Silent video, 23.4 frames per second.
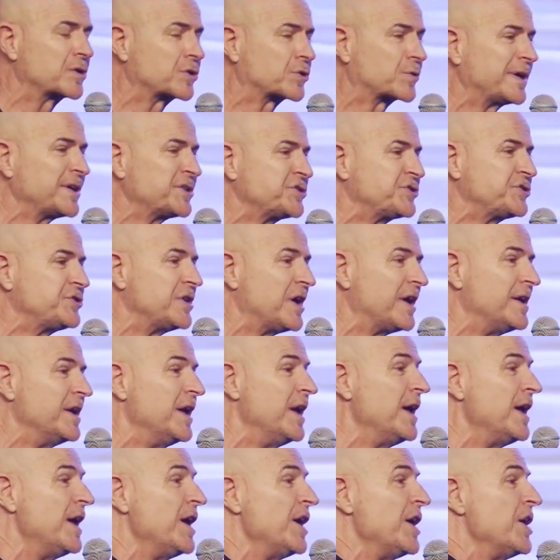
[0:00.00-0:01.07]
a Christian.
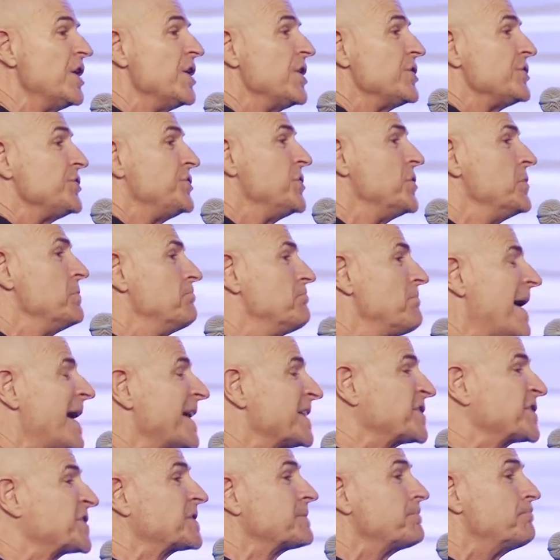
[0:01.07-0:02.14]
You
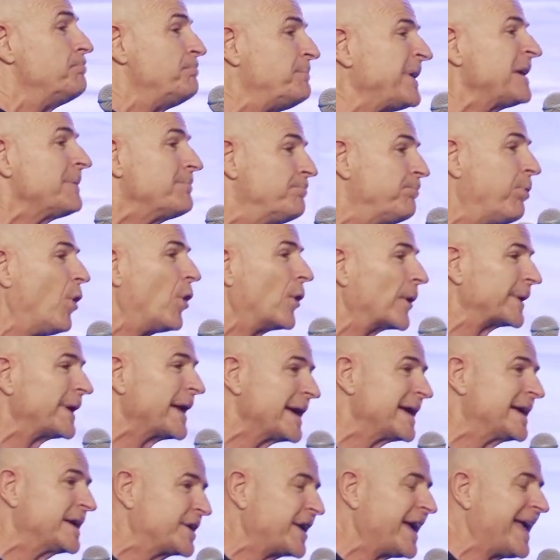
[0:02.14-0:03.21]
must be born
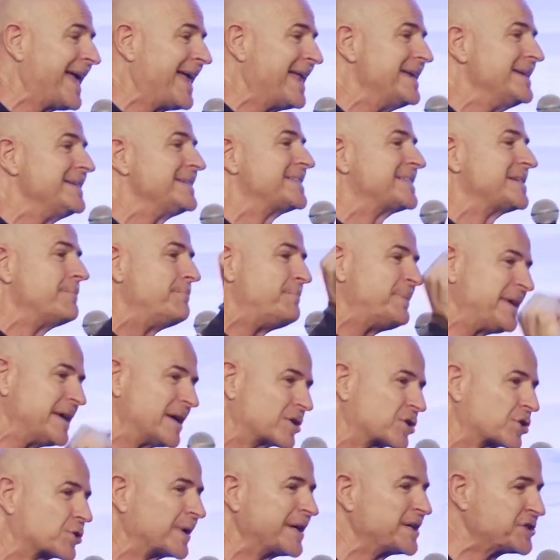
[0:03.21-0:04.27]
again to be
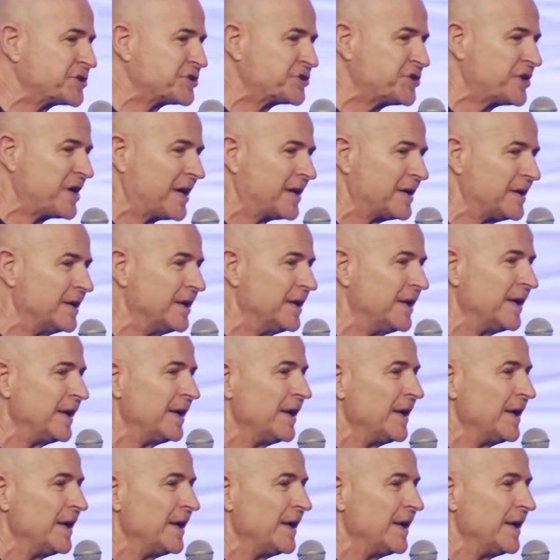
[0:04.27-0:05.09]
a Christian.